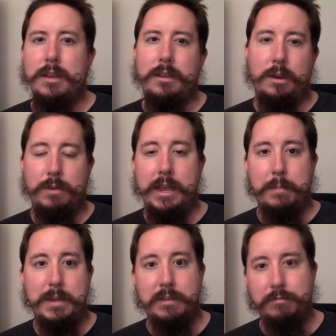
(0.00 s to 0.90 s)
you know take a
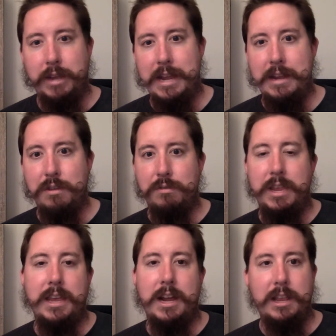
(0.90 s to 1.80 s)
piece of land and you
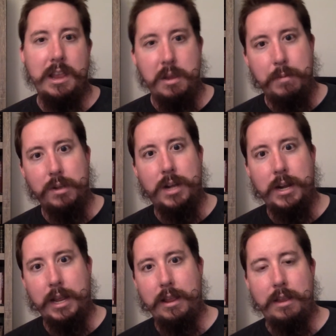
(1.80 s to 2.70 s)
dig on it and you build
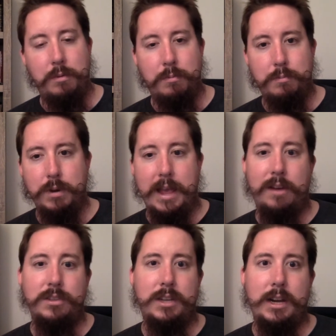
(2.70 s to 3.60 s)
on it and you put a
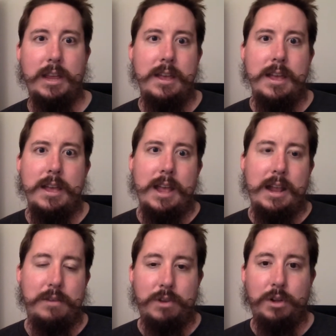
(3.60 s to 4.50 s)
house on it
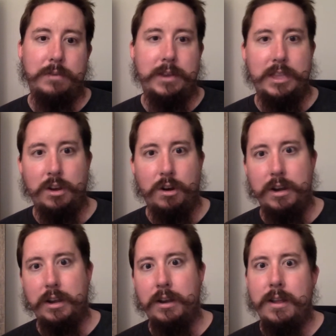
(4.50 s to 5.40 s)
and you cultivate the
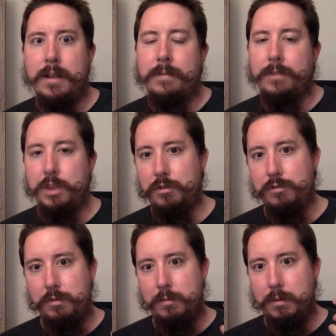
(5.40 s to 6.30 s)
garden,
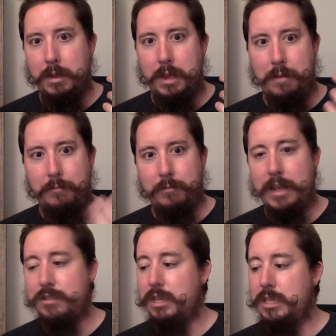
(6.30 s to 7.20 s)
you've
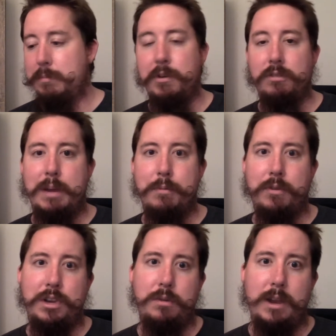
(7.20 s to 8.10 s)
invested some of your labor
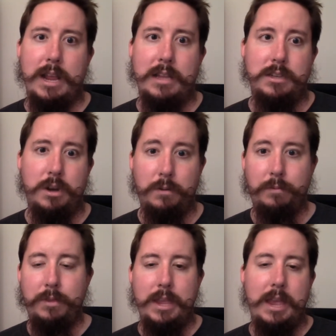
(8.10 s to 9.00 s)
into it, and so
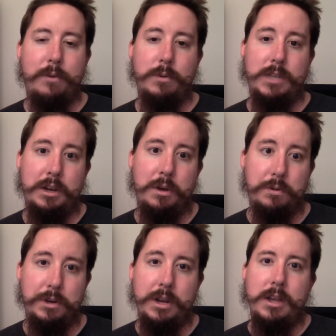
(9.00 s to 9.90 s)
if it was
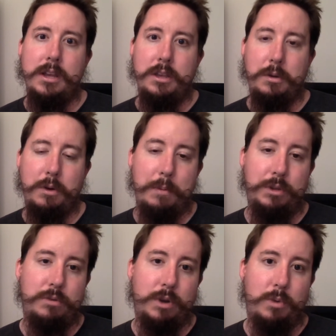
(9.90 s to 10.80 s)
unowned, you were able
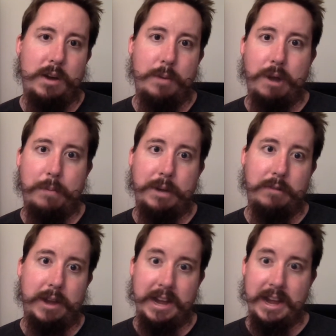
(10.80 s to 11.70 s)
to acquire a property
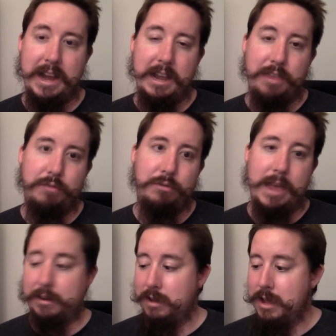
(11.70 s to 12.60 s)
right in it through that.